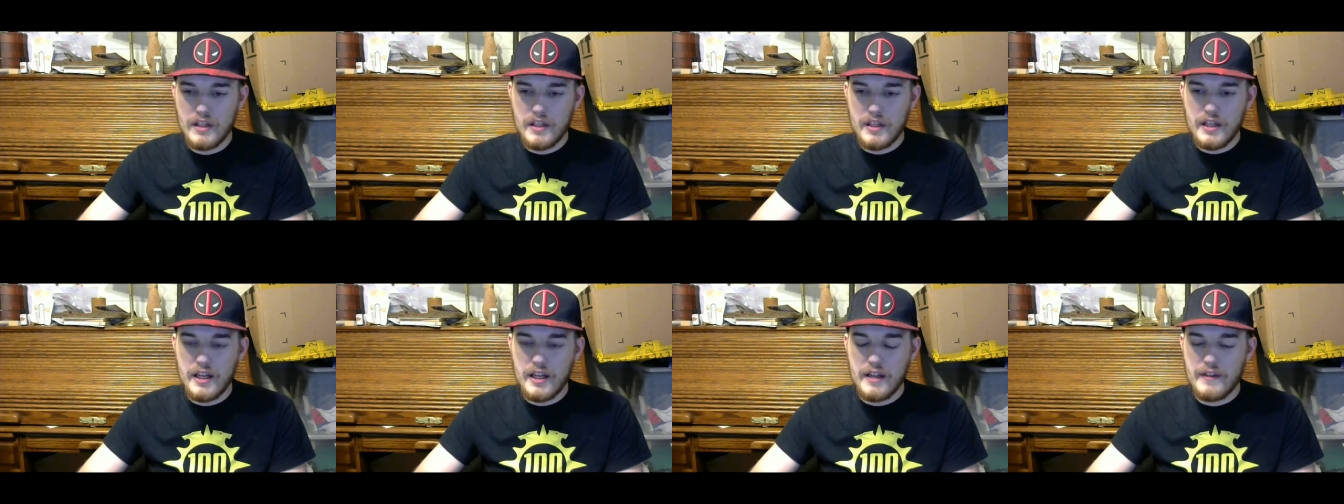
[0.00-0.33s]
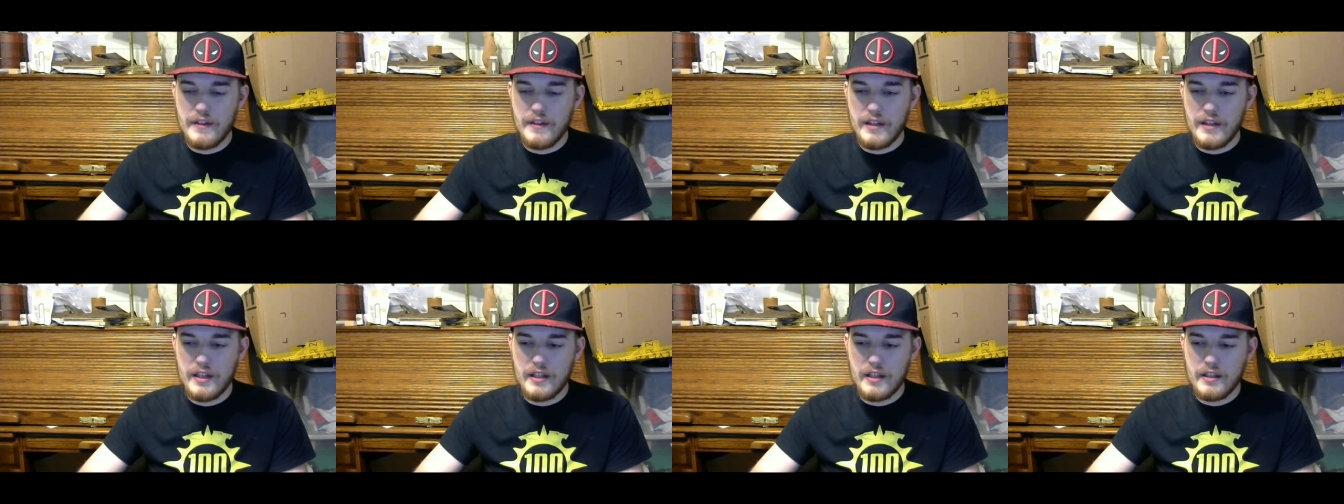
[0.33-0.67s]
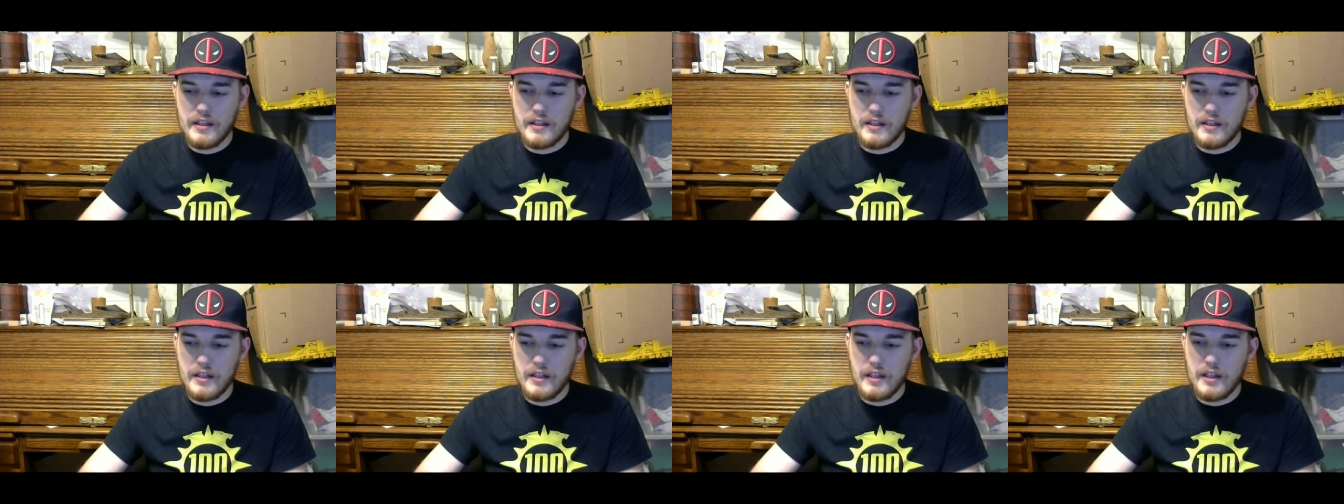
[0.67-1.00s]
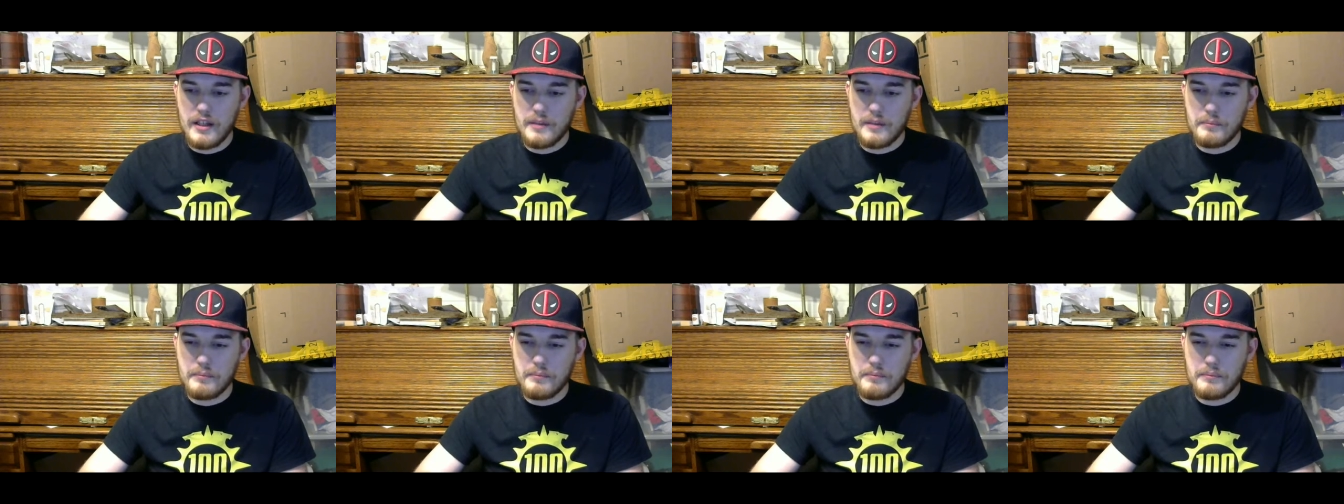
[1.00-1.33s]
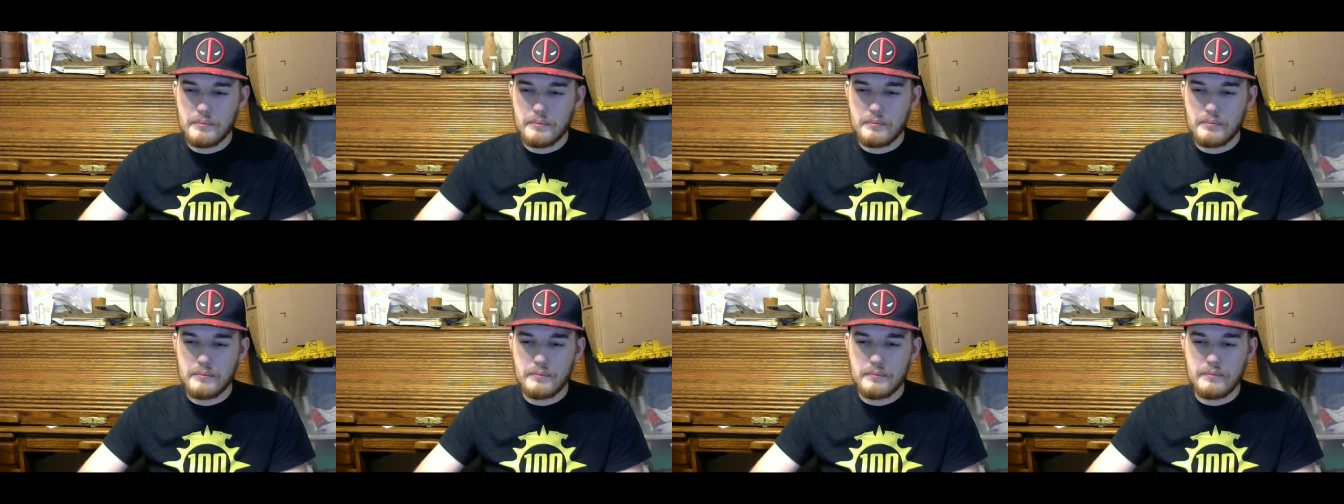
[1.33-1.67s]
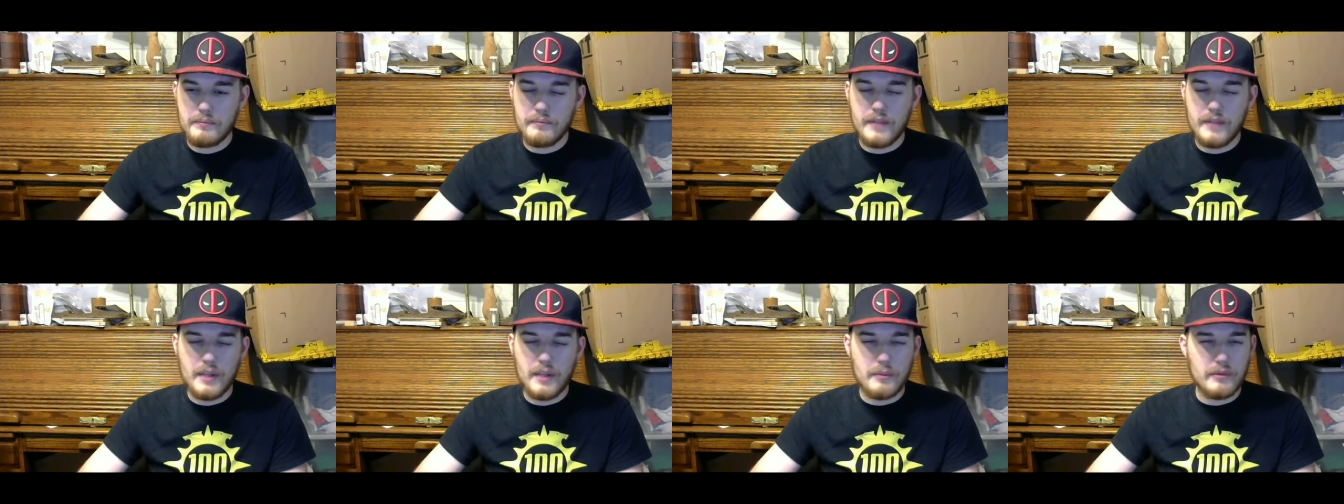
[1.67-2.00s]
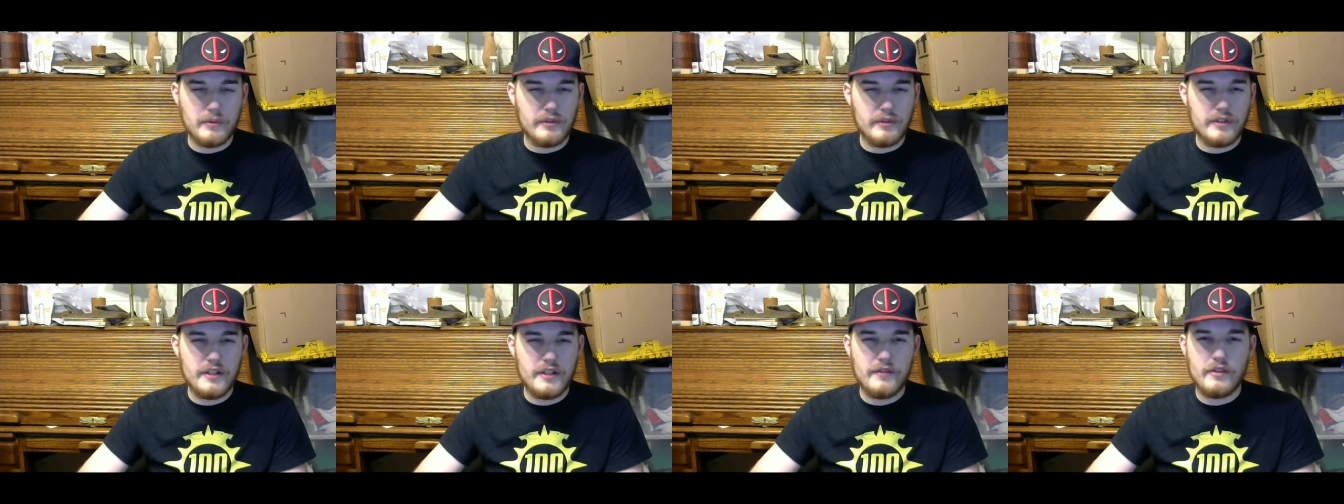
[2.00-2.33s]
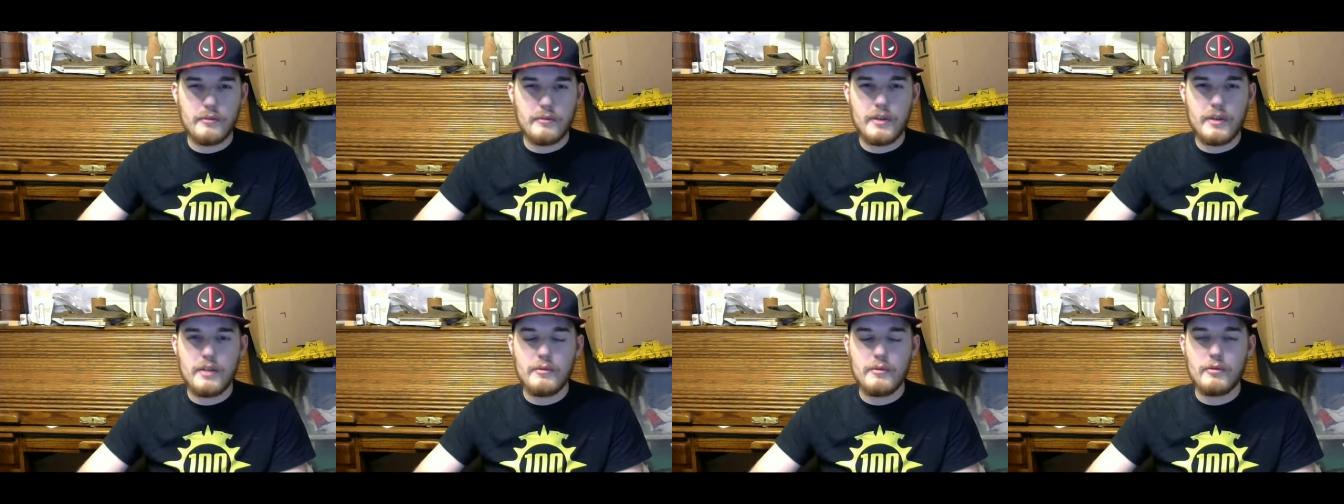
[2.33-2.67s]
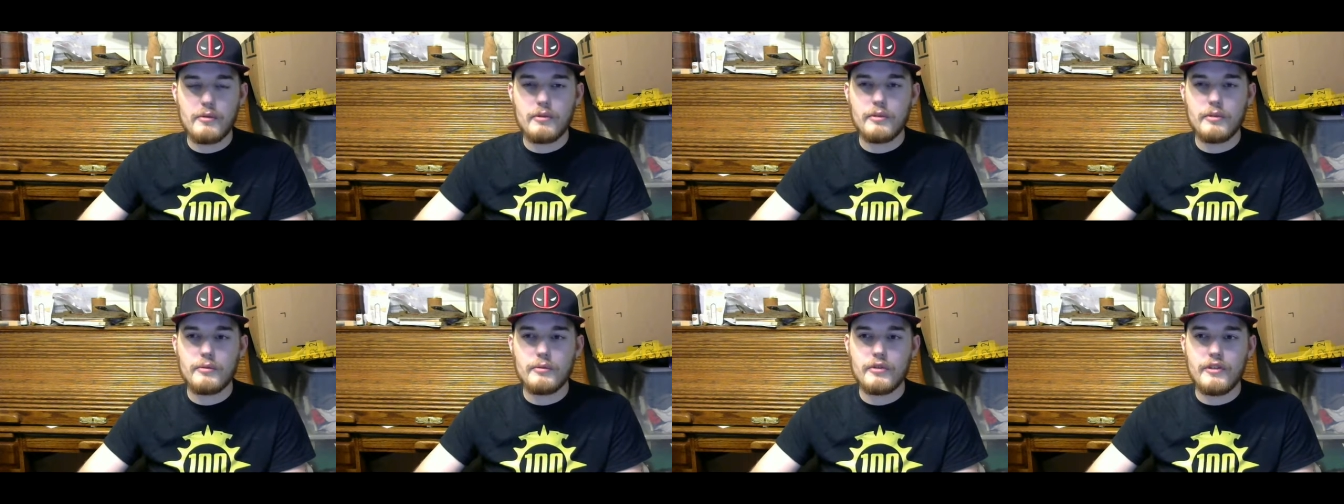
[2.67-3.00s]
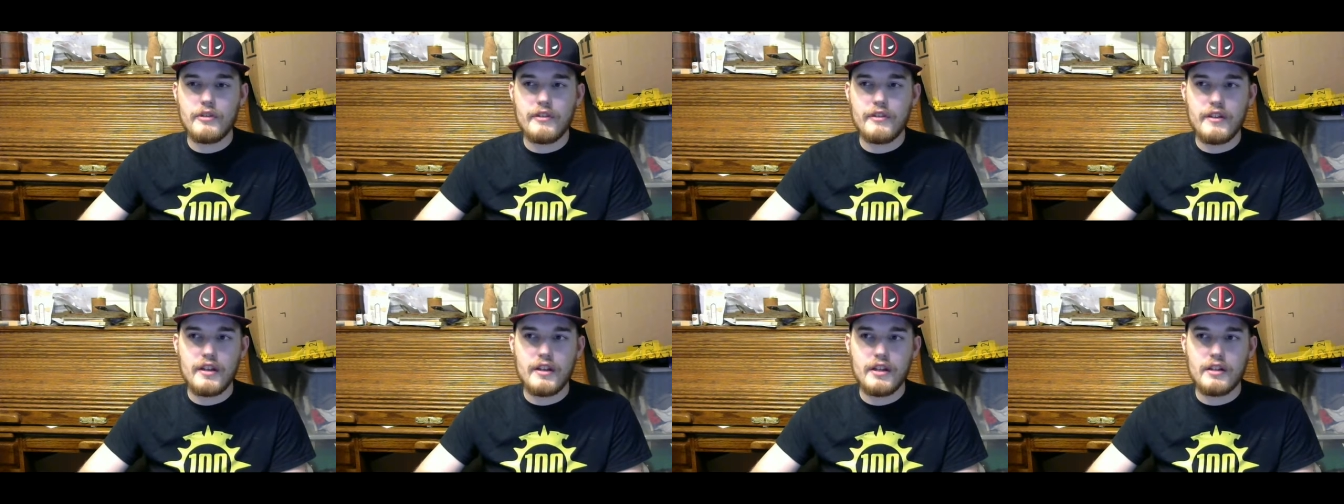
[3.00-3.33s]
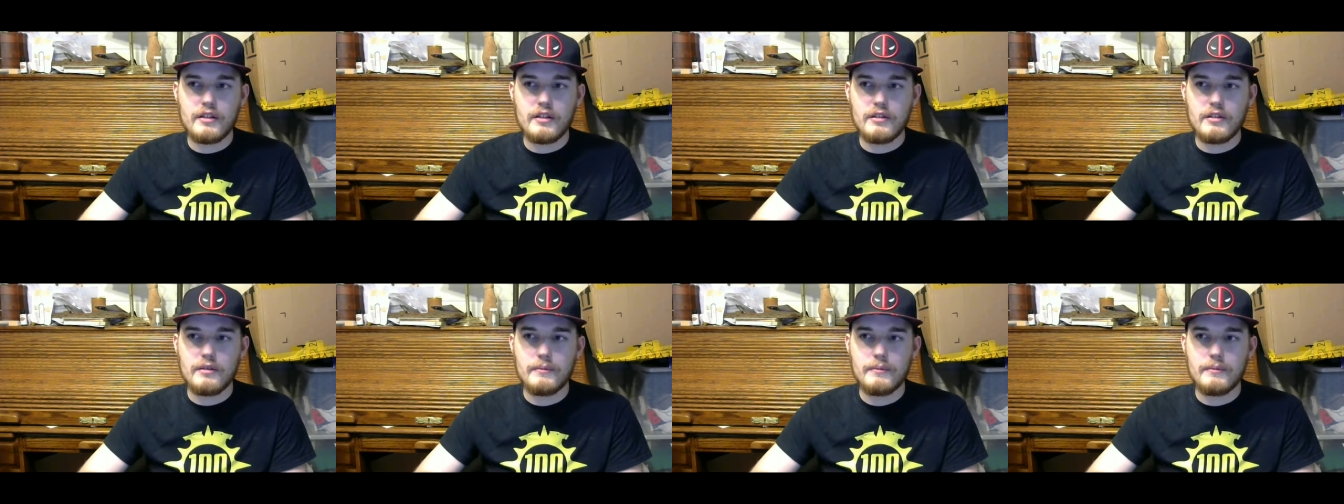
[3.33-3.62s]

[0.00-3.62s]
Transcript: And then I believe there may have been one more thing,